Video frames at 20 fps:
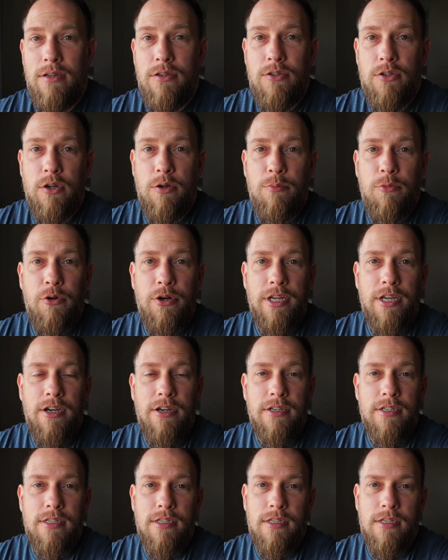So good morning,
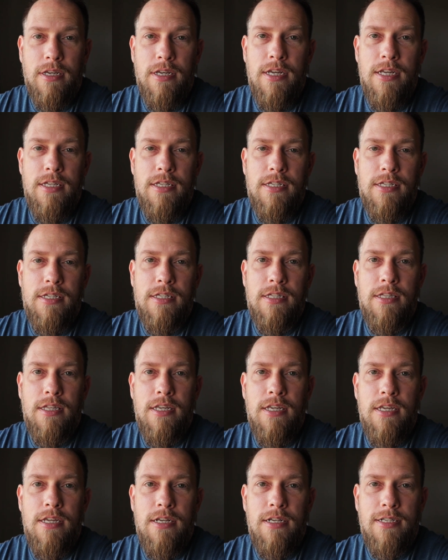guys. It's
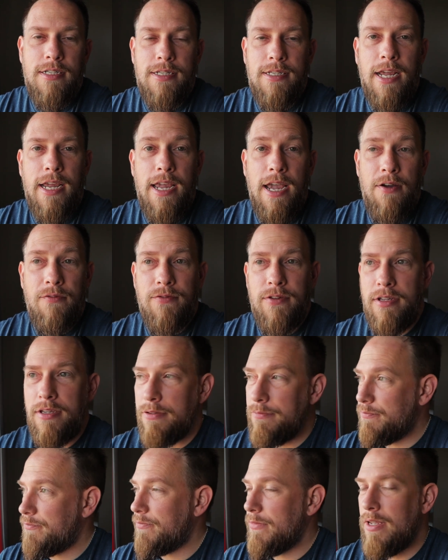the day
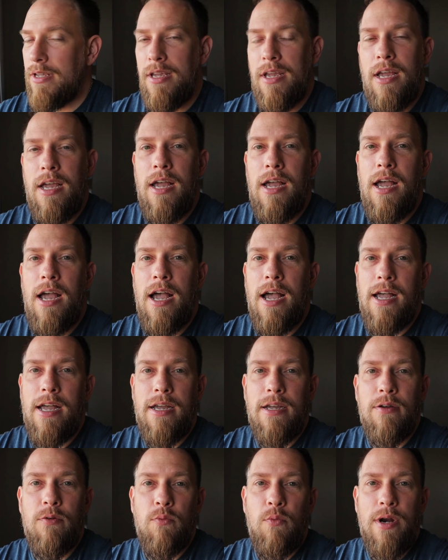after.
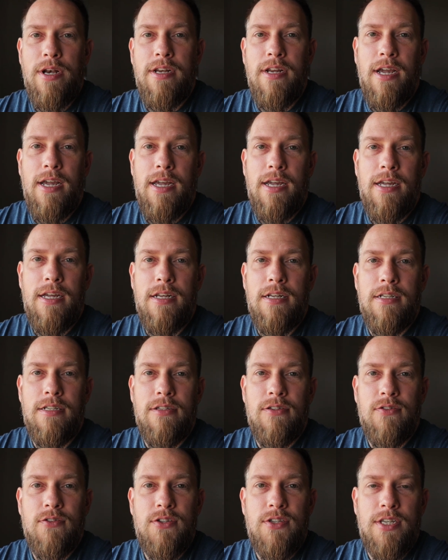Went
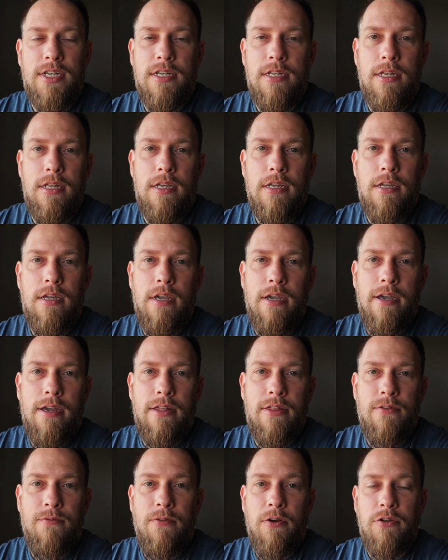and seen the
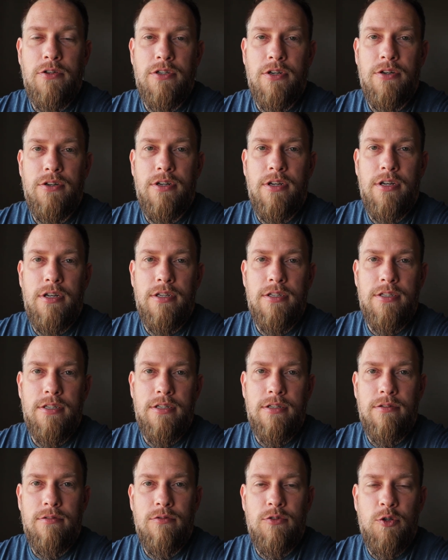photo nerds
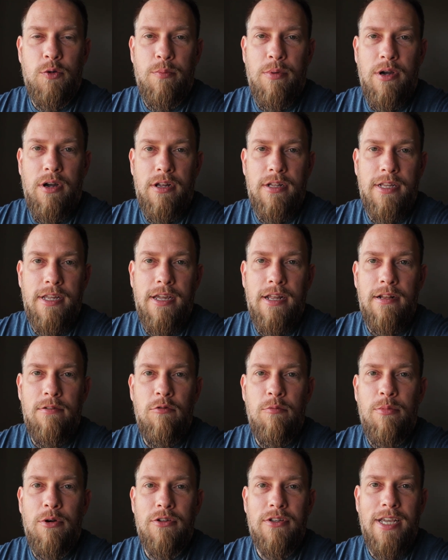and took part in their
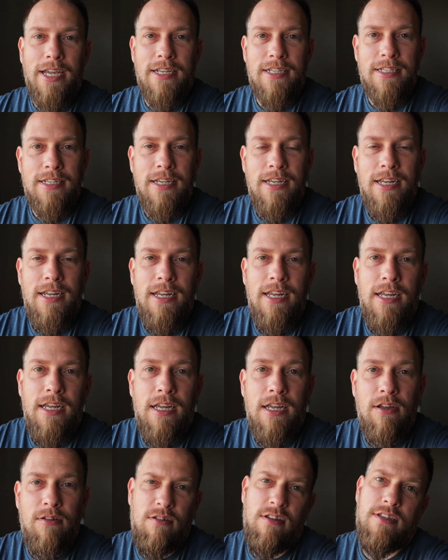little podcast.
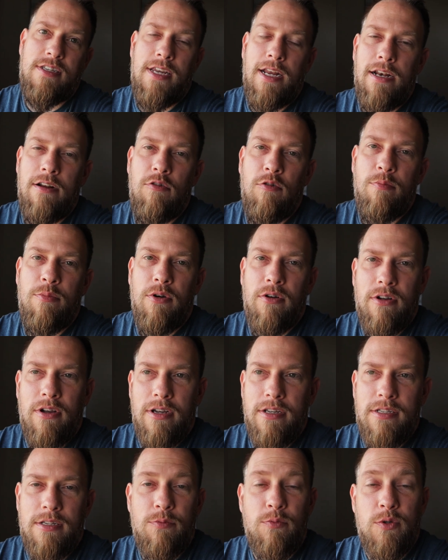I say little
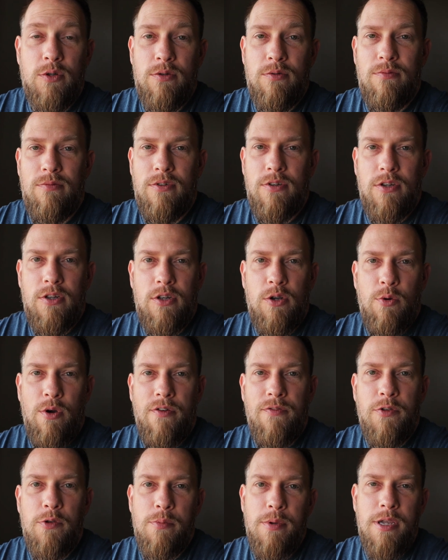podcast, it was quite
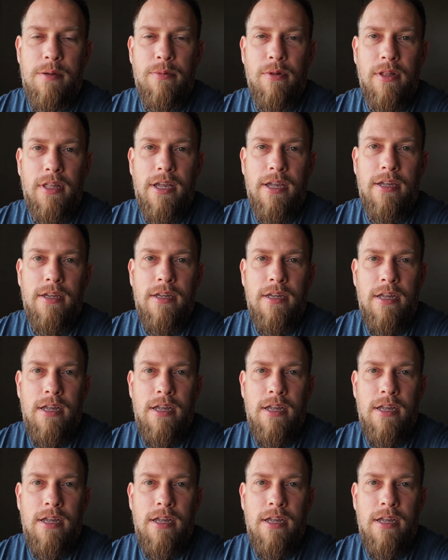a few people there.